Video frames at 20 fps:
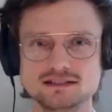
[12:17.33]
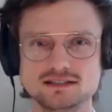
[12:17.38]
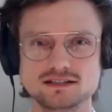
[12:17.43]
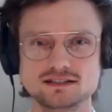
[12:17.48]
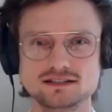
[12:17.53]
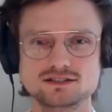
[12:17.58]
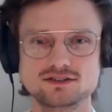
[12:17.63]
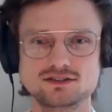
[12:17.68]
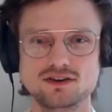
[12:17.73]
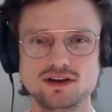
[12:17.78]
to
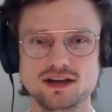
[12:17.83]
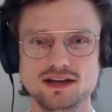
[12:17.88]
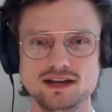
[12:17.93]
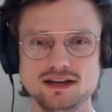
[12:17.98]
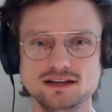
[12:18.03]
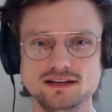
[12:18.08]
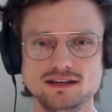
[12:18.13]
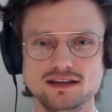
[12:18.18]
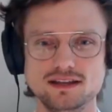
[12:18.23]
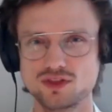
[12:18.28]
sixth
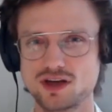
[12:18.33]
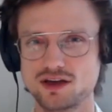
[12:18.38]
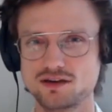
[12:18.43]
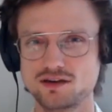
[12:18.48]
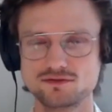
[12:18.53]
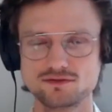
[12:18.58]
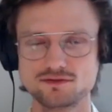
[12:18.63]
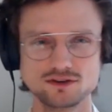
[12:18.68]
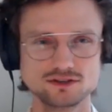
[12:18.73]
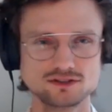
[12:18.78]
grade,
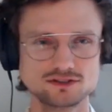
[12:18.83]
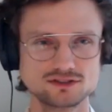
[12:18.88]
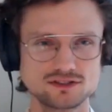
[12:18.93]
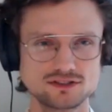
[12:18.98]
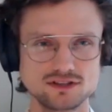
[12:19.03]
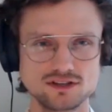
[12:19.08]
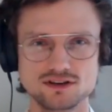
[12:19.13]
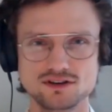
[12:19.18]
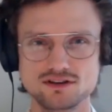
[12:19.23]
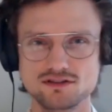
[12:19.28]
that
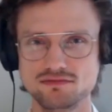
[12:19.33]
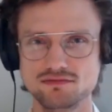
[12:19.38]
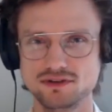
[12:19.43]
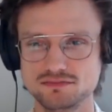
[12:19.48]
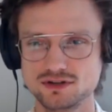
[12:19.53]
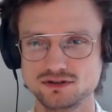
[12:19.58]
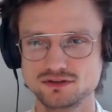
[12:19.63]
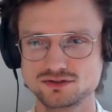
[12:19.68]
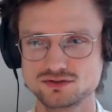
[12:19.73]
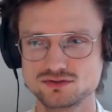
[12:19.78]
first year of
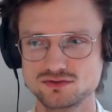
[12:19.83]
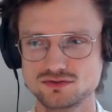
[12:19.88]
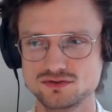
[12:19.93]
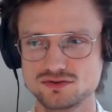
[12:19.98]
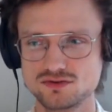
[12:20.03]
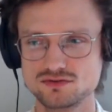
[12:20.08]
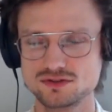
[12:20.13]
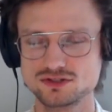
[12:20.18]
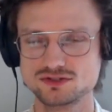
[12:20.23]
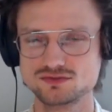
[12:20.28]
middle
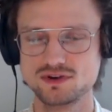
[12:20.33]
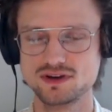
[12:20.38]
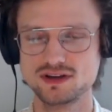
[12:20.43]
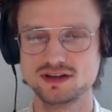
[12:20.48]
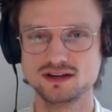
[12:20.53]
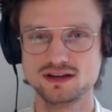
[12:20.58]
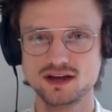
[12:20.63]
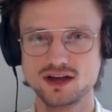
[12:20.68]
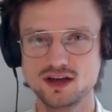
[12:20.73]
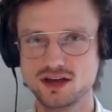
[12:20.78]
school was
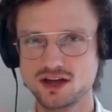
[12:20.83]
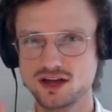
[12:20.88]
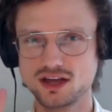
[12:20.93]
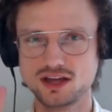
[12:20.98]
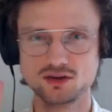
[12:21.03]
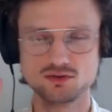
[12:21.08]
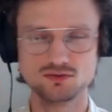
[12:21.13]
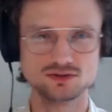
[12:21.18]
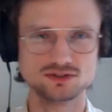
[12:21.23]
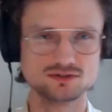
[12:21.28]
when
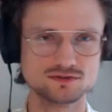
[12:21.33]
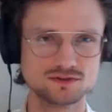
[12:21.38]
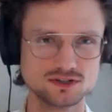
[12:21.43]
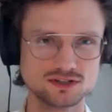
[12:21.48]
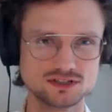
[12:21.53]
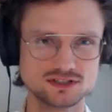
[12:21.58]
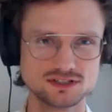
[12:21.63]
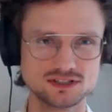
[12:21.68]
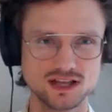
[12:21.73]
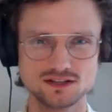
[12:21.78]
it was
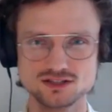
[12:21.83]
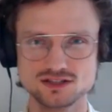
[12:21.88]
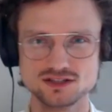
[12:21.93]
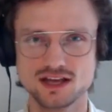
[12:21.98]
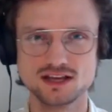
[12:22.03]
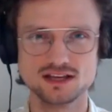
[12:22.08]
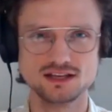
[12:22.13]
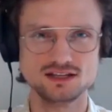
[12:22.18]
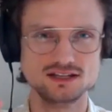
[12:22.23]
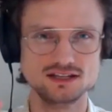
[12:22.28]
first there's
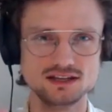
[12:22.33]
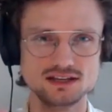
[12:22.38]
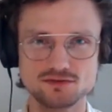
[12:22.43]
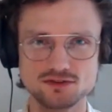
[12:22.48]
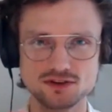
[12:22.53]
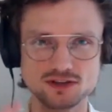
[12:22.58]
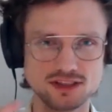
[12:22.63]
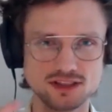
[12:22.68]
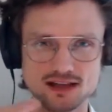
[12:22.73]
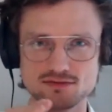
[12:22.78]

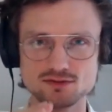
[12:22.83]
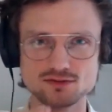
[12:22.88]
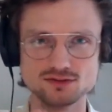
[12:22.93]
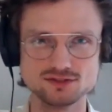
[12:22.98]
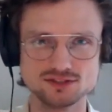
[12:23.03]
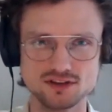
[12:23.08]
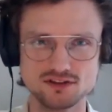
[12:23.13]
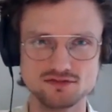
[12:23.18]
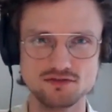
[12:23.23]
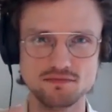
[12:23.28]
different
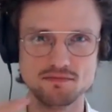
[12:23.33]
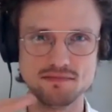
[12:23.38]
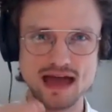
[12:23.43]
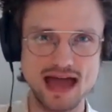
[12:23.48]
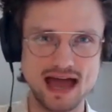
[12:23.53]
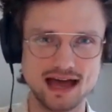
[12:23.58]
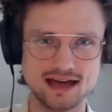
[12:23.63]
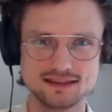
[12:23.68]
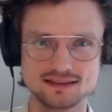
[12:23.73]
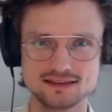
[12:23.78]
levels of
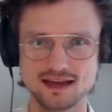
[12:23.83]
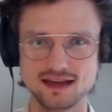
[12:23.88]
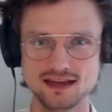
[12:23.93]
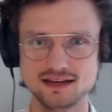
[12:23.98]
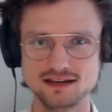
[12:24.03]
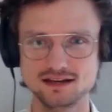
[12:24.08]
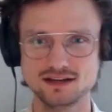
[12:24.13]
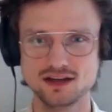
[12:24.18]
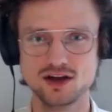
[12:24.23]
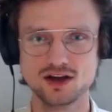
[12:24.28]
math
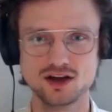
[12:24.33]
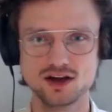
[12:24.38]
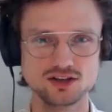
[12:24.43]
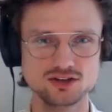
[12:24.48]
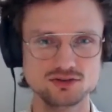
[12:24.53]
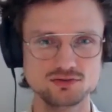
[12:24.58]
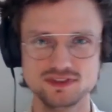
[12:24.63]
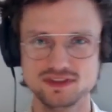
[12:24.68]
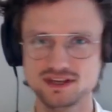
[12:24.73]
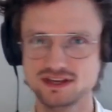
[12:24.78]
and are
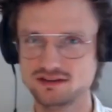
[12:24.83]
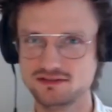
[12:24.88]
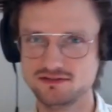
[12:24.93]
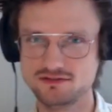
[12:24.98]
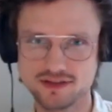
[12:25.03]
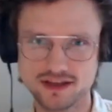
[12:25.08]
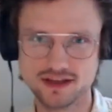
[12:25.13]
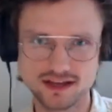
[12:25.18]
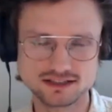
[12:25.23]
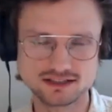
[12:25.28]
you in the mm-hmm.
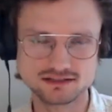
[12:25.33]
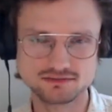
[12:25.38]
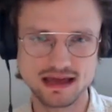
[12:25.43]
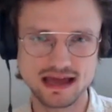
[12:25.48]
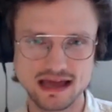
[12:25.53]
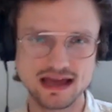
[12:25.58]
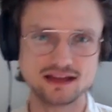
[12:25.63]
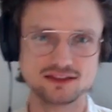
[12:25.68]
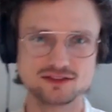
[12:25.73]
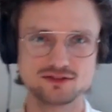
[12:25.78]
advanced
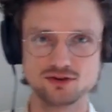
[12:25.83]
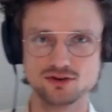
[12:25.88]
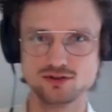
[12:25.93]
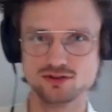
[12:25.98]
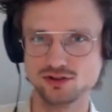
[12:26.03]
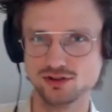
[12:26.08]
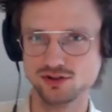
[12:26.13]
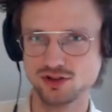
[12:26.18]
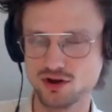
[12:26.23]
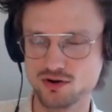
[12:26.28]
math or
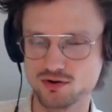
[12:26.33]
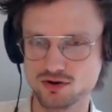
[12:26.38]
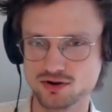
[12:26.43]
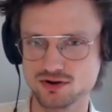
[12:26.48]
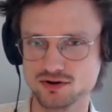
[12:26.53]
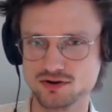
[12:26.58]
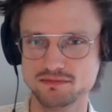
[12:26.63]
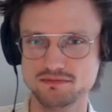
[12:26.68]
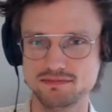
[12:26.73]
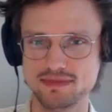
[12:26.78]
the
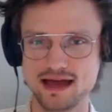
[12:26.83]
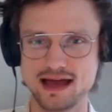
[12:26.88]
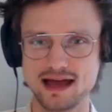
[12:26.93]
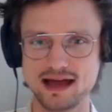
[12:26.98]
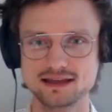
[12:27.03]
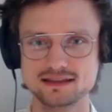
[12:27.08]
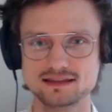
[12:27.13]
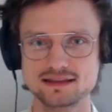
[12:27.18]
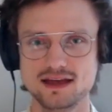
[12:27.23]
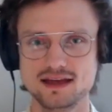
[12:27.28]
lower
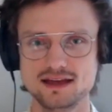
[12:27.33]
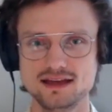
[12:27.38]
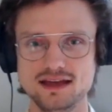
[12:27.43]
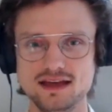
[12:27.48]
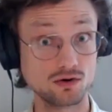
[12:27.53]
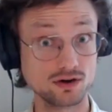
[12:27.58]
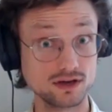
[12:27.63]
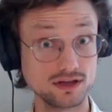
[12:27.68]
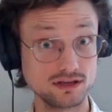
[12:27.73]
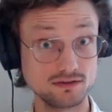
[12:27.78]
math
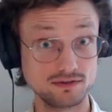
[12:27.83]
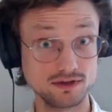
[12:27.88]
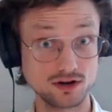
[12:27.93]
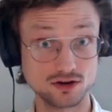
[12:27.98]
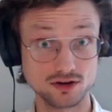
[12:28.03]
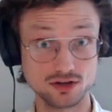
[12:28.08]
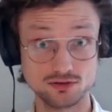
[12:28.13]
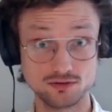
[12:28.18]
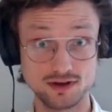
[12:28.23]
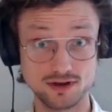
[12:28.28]
or even
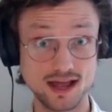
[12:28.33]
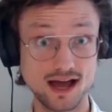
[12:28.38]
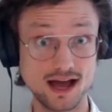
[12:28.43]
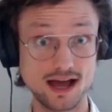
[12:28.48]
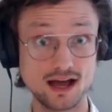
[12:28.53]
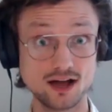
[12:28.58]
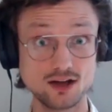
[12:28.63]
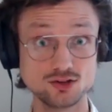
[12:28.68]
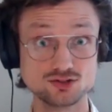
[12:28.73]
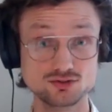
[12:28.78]
are you in
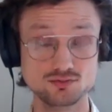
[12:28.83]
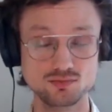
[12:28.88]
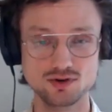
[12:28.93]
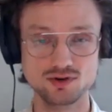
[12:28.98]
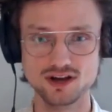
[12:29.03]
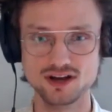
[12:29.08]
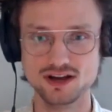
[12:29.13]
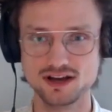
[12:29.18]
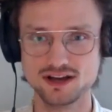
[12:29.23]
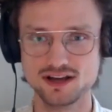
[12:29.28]

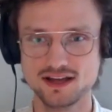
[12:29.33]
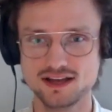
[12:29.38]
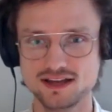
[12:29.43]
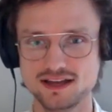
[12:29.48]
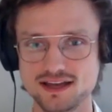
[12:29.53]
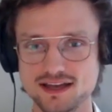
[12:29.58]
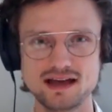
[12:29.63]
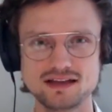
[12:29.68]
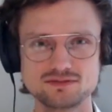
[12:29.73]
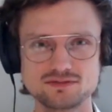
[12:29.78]
algebra
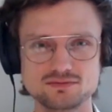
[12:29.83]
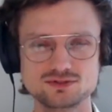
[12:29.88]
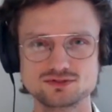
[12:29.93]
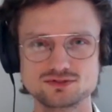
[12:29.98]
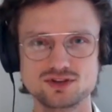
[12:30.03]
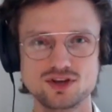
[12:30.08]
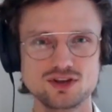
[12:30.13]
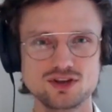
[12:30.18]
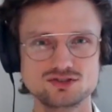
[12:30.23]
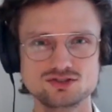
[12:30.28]
math
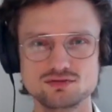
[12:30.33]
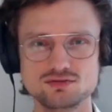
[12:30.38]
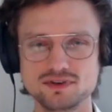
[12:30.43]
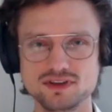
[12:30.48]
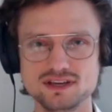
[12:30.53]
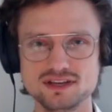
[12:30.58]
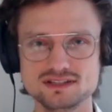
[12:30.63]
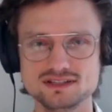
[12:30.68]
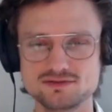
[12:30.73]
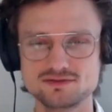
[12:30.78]
was super
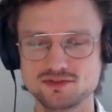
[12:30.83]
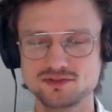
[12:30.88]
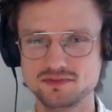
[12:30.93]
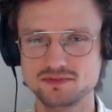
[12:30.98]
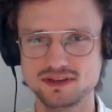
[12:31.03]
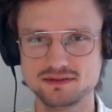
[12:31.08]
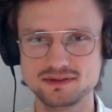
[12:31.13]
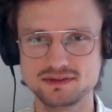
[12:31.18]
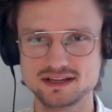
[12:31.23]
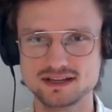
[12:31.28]
easy for
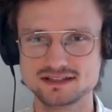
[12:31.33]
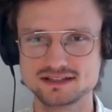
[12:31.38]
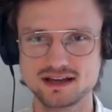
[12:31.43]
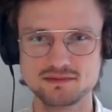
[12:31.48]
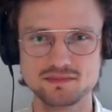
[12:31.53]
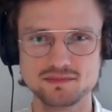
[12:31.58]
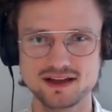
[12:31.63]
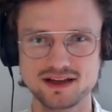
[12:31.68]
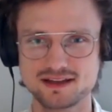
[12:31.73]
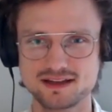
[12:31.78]
me because
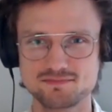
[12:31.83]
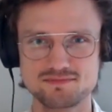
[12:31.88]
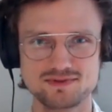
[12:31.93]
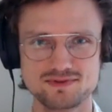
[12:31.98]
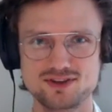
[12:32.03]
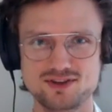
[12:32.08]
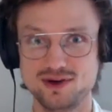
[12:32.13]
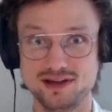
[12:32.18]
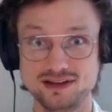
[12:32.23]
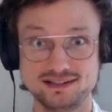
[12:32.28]
i'm like
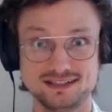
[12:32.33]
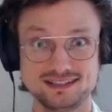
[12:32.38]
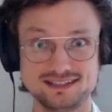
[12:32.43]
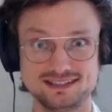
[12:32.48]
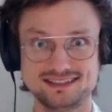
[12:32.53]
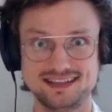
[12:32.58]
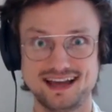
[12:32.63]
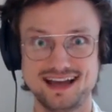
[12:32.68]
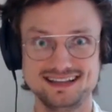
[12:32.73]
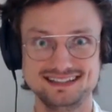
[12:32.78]
went to
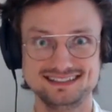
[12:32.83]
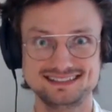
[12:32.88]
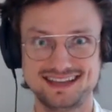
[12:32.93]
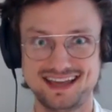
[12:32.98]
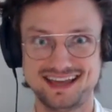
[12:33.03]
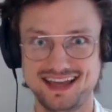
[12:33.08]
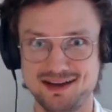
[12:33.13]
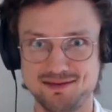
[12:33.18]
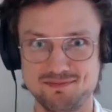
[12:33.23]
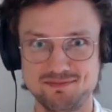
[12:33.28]
science
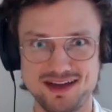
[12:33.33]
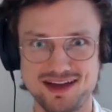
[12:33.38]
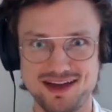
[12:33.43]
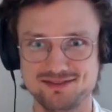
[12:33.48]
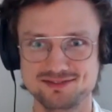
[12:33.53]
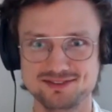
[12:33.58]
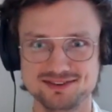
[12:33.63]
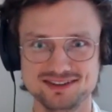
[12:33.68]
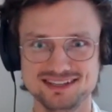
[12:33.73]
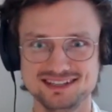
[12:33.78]
camp
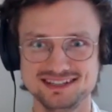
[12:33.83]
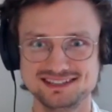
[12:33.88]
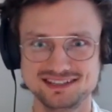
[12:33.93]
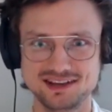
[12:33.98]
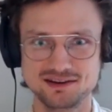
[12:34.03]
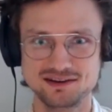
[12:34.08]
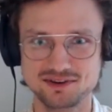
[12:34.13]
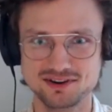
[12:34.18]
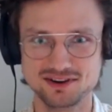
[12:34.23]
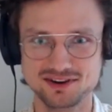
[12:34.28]
every mm-hmm.
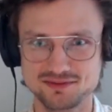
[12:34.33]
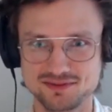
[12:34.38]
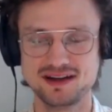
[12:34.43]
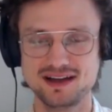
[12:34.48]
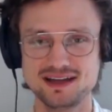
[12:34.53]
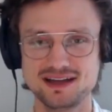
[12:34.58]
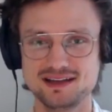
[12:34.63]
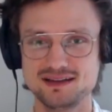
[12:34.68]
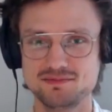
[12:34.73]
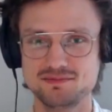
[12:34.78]
summer
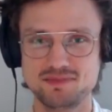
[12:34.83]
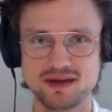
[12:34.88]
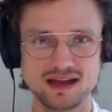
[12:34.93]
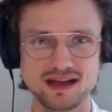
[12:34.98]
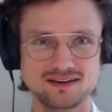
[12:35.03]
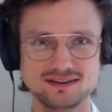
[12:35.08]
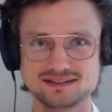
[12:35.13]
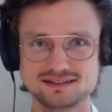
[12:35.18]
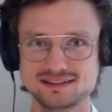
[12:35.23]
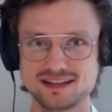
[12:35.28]
my
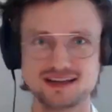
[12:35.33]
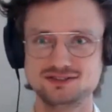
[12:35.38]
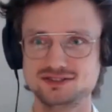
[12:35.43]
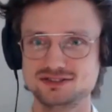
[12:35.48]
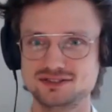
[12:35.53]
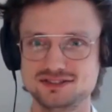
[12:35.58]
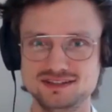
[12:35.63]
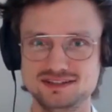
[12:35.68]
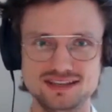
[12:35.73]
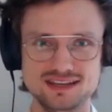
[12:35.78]
parents
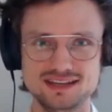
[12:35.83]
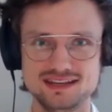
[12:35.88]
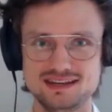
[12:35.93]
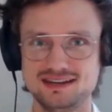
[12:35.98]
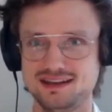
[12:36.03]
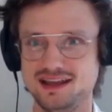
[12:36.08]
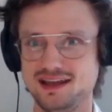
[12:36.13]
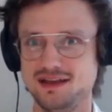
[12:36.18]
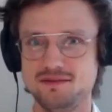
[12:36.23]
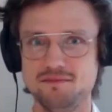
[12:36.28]
just
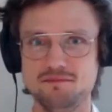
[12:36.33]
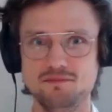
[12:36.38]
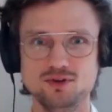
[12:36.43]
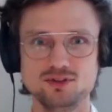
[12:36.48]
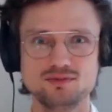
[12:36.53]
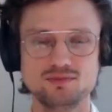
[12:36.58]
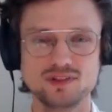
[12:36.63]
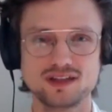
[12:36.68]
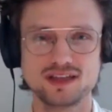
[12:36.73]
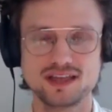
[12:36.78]
did
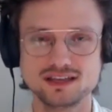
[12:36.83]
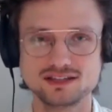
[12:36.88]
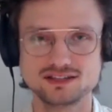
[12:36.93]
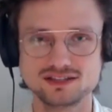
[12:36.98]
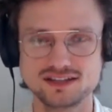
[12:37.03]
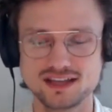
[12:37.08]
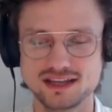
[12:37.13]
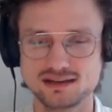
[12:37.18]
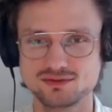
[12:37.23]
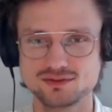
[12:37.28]

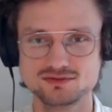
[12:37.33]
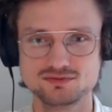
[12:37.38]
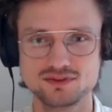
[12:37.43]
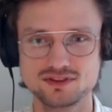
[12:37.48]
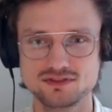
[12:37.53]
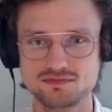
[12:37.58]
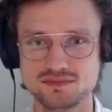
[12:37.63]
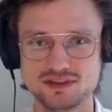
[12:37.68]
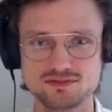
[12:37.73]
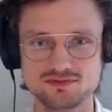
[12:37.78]
multiplication tables with right.